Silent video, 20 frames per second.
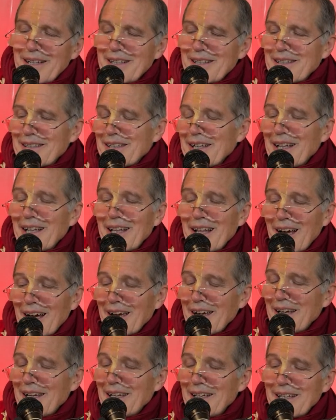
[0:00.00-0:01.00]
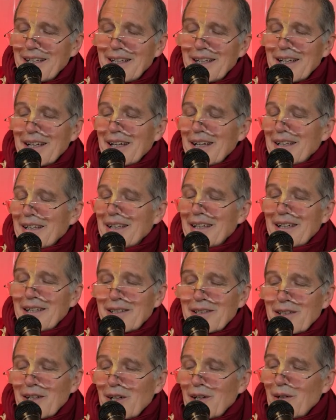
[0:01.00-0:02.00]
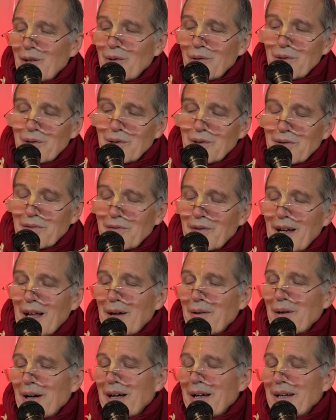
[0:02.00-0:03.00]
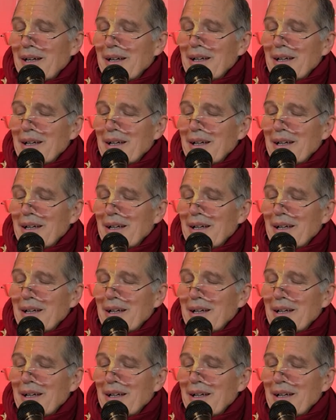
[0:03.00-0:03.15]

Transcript: is a line, there is a lotus flower,